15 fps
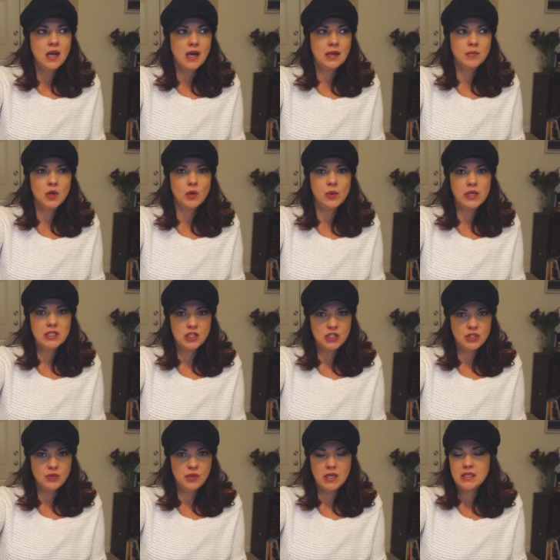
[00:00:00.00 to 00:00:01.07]
I'm going to
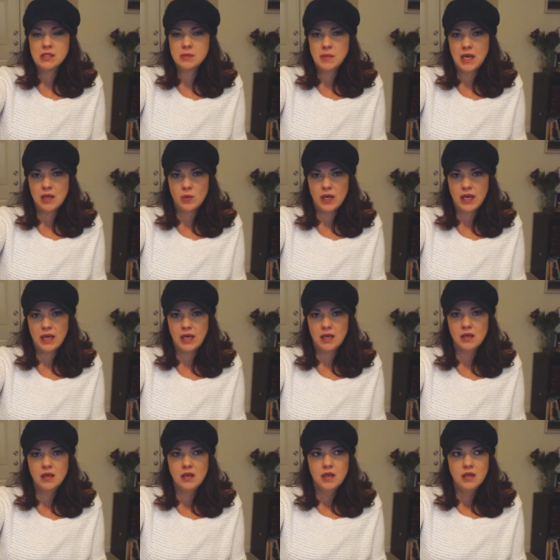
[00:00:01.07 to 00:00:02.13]
do things my
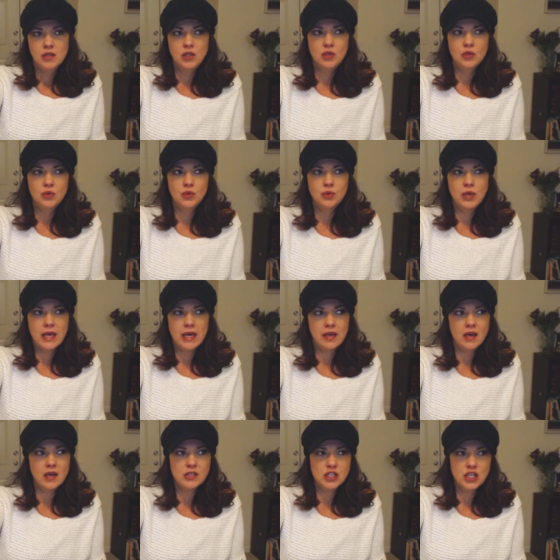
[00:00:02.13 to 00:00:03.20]
way. You
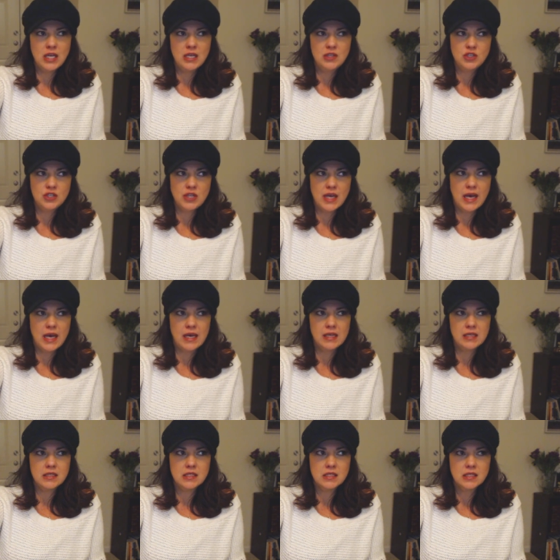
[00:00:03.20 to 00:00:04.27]
cannot change
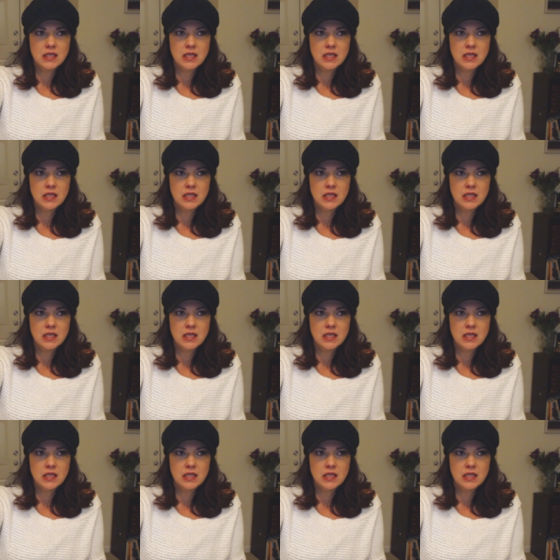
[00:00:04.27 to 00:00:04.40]
that.